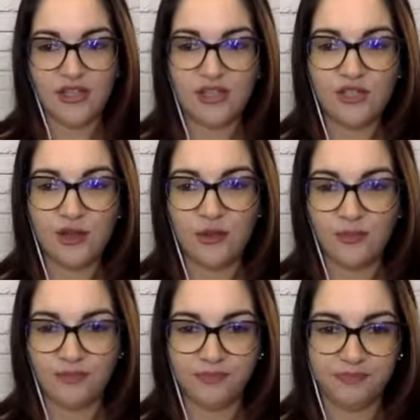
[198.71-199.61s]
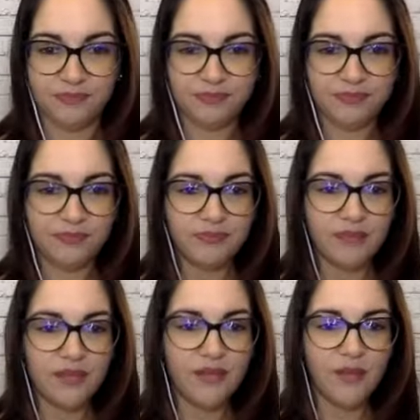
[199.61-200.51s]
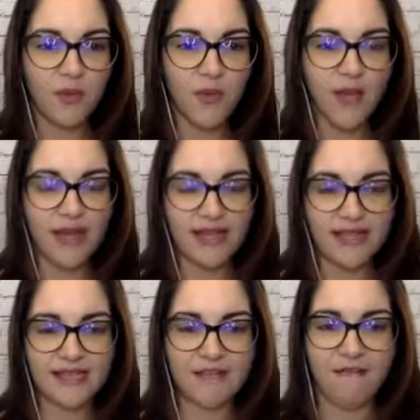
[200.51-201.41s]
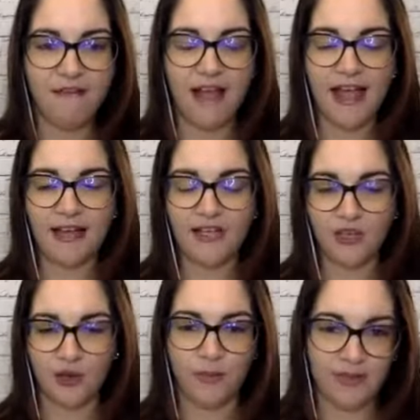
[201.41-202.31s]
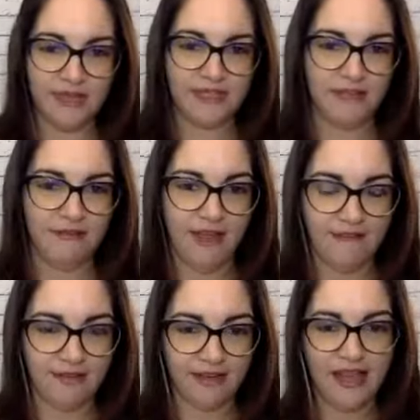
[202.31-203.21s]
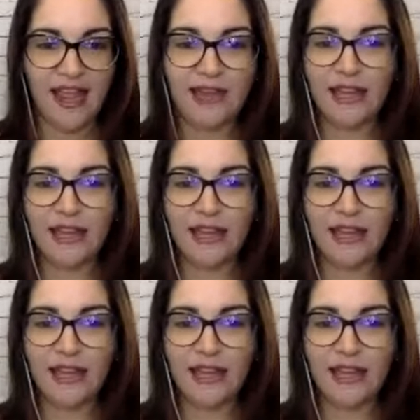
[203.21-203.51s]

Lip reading: So number 1 is find your piece of heaven.